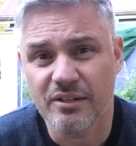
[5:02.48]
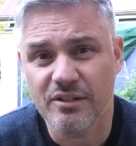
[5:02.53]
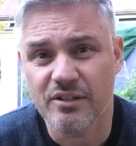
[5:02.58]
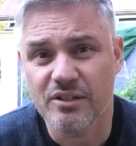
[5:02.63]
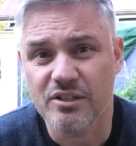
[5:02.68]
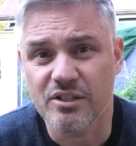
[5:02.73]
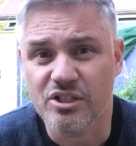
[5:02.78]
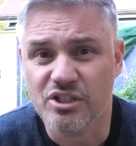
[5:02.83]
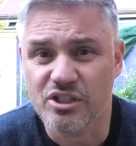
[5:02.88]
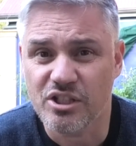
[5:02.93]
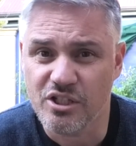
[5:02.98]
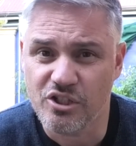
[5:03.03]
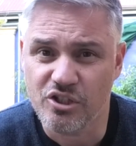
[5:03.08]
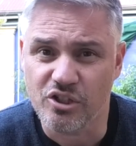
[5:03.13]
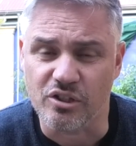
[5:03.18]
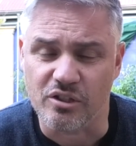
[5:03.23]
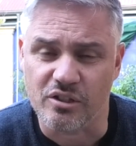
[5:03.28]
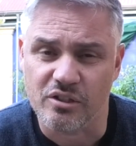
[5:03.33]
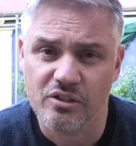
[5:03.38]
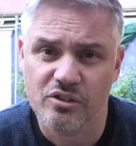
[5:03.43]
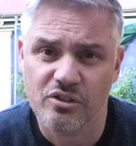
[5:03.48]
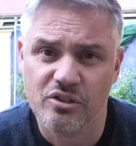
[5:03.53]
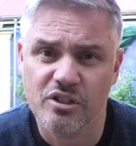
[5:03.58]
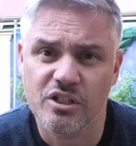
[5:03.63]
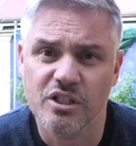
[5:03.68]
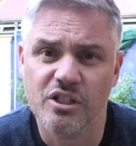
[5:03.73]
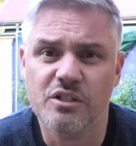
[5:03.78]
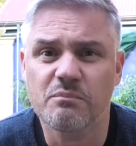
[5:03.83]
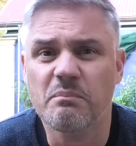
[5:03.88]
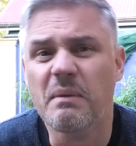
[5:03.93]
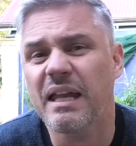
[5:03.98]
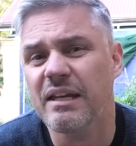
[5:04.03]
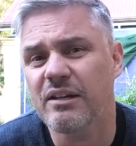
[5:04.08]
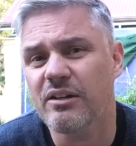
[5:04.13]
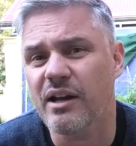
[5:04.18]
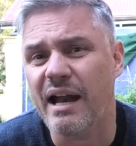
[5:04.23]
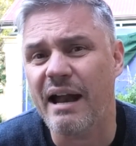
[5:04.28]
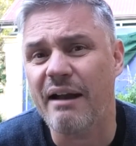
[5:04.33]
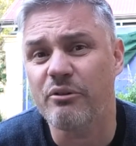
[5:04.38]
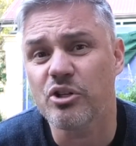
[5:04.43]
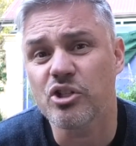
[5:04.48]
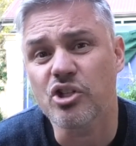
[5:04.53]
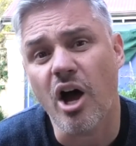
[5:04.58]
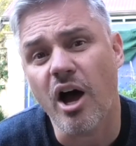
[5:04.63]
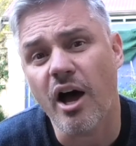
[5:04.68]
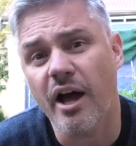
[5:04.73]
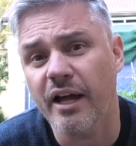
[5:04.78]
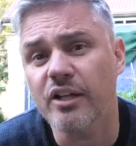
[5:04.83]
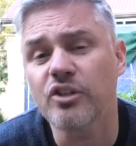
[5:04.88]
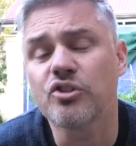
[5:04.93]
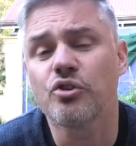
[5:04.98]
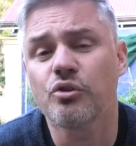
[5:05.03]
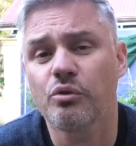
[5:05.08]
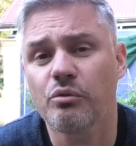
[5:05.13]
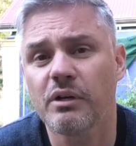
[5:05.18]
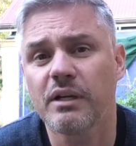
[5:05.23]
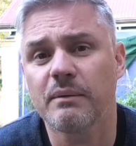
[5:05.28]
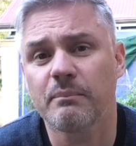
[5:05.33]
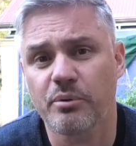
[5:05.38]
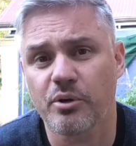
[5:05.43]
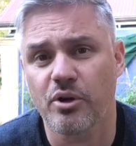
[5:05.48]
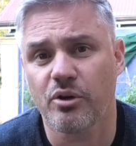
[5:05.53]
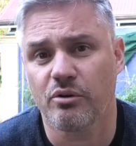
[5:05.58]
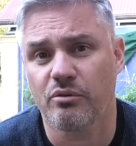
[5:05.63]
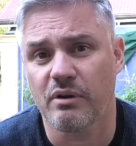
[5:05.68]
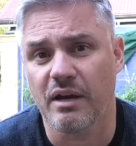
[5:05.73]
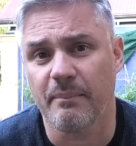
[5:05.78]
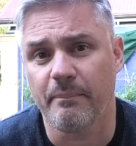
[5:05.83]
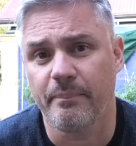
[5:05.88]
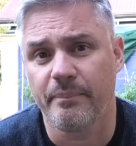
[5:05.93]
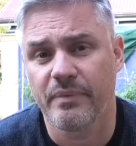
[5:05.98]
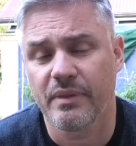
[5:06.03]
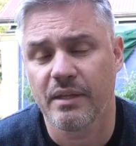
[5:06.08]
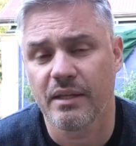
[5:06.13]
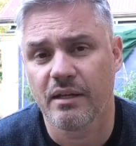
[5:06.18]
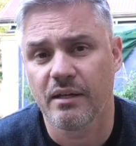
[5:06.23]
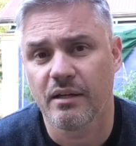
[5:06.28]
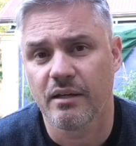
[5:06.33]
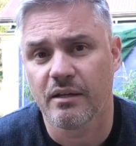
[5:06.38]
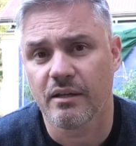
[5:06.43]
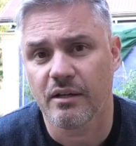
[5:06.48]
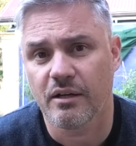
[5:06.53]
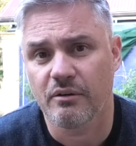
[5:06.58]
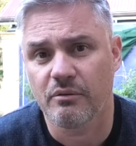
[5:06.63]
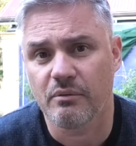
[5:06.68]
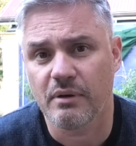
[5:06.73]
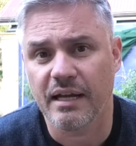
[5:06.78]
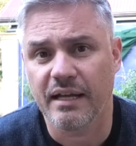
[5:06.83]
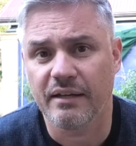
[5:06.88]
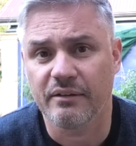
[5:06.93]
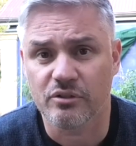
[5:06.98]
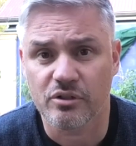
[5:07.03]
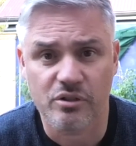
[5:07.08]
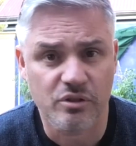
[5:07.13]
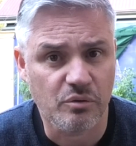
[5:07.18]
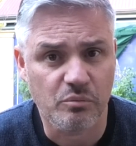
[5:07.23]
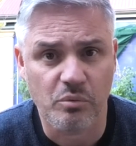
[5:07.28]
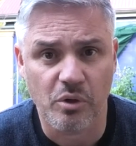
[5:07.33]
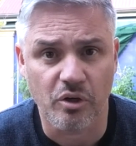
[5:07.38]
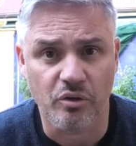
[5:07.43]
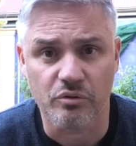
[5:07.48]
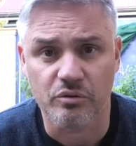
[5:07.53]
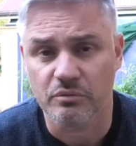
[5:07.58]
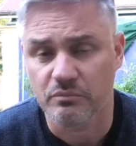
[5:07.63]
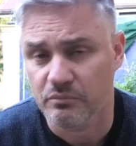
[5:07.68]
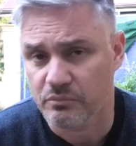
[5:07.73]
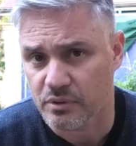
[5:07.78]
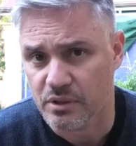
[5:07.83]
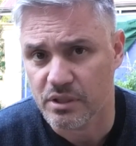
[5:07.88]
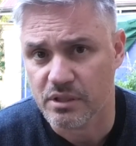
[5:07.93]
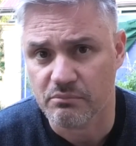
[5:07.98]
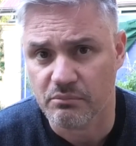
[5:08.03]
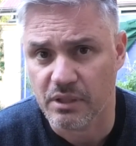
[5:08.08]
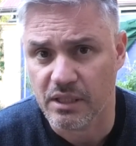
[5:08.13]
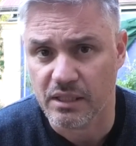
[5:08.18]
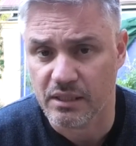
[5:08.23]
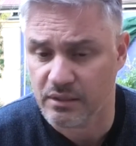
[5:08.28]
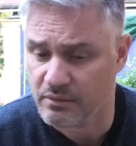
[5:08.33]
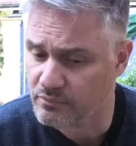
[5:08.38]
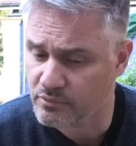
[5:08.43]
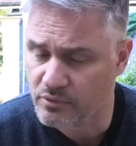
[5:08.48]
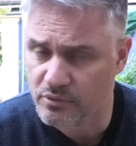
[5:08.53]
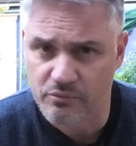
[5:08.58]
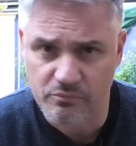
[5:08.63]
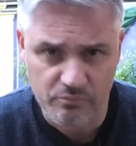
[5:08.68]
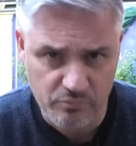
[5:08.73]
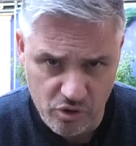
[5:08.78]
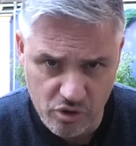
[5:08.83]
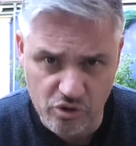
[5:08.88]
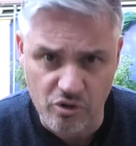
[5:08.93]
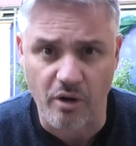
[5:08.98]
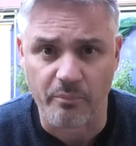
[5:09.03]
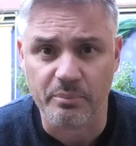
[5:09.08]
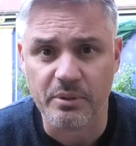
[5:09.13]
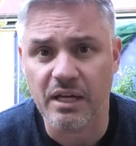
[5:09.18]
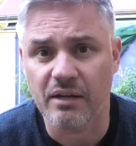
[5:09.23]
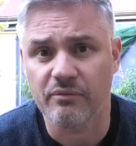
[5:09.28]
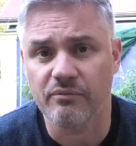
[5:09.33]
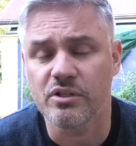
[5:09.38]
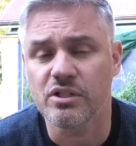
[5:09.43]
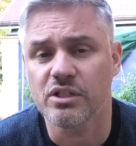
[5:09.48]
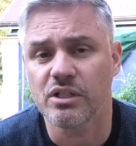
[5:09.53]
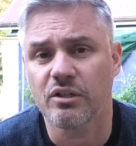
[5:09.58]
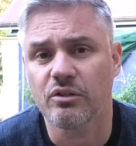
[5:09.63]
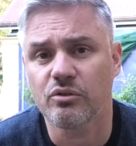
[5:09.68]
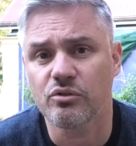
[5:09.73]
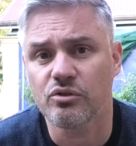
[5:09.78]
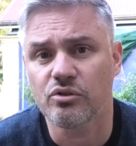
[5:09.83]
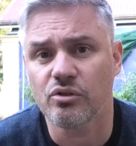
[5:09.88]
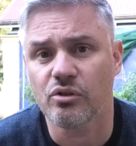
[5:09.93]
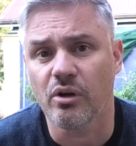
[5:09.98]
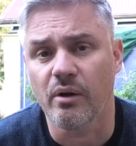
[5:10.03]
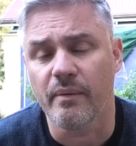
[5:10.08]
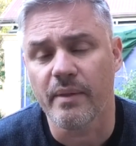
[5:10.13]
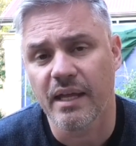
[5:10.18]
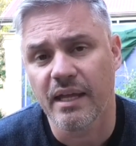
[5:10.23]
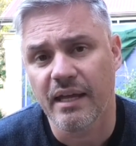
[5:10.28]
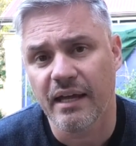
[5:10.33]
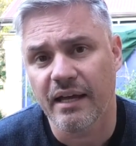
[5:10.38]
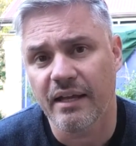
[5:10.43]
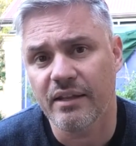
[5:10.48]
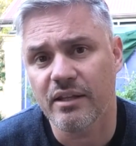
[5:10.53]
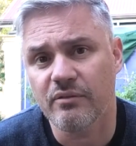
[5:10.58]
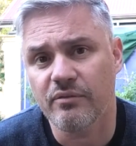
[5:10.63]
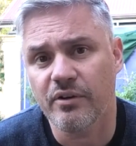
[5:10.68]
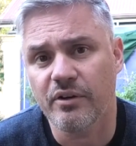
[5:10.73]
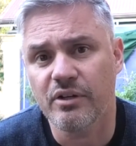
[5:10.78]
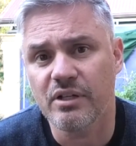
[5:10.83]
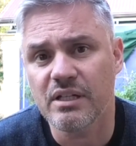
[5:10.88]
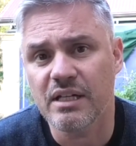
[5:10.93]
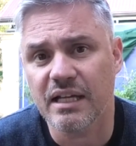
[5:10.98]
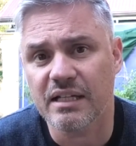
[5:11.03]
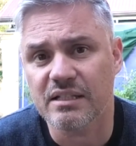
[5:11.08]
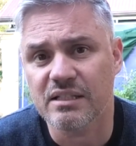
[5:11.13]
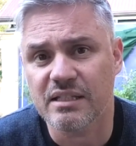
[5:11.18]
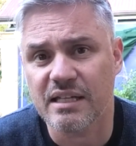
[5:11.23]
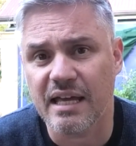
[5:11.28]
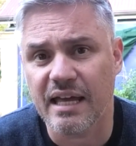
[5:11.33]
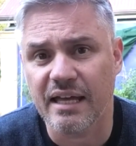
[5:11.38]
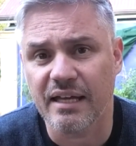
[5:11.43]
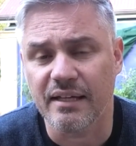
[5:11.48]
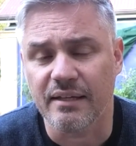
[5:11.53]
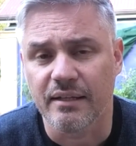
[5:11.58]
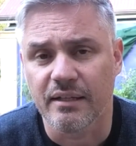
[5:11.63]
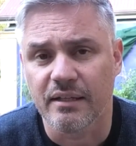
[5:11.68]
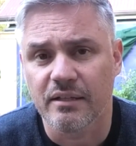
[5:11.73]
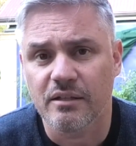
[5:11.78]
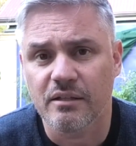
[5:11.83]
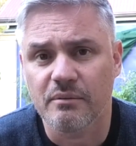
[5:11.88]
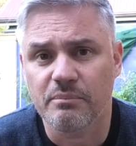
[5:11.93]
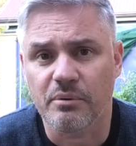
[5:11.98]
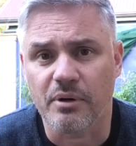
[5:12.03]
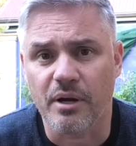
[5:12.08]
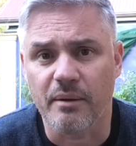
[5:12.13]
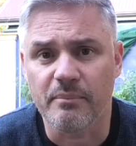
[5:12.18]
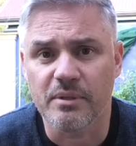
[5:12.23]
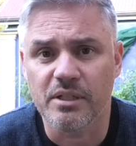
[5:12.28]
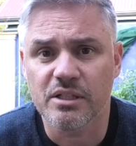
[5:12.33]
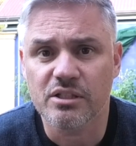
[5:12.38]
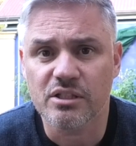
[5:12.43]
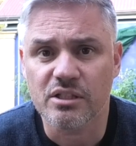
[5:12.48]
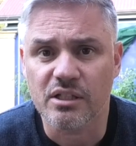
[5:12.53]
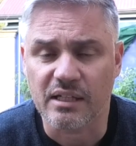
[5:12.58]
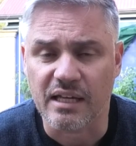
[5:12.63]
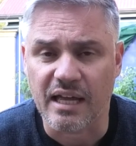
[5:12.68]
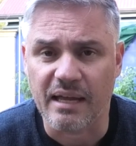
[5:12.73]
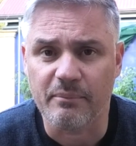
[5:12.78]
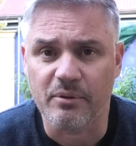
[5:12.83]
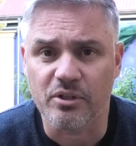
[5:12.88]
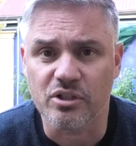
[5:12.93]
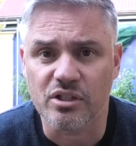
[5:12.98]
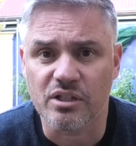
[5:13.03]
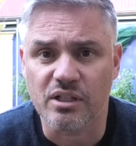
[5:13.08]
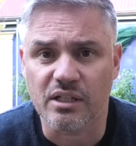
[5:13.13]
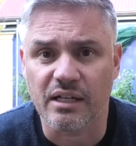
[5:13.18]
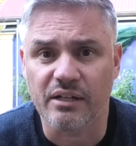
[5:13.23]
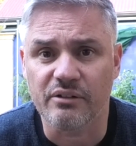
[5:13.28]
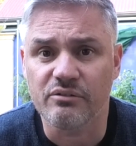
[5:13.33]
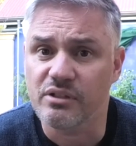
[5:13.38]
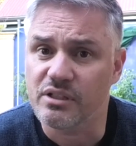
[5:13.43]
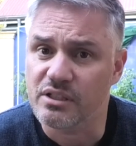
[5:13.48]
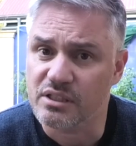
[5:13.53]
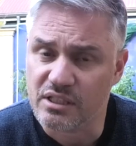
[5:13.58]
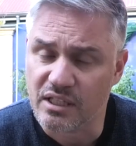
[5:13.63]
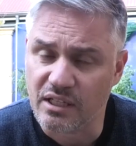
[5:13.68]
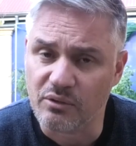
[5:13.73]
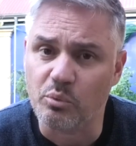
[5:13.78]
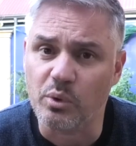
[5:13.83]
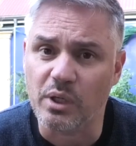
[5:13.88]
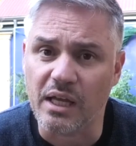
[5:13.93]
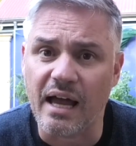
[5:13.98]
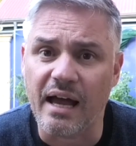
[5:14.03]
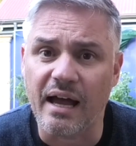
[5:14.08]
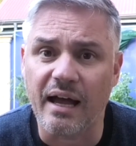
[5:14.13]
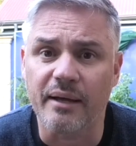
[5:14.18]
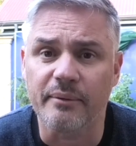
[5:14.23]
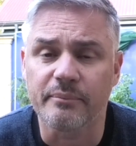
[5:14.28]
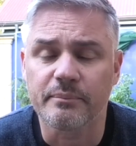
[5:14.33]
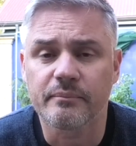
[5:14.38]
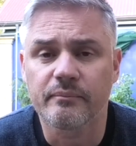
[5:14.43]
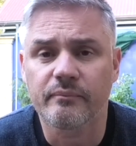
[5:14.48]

the decision to suspend our entire touring program around the world. We stopped every single tour. And the very next day, the Prime Minister came onto the country and said, we are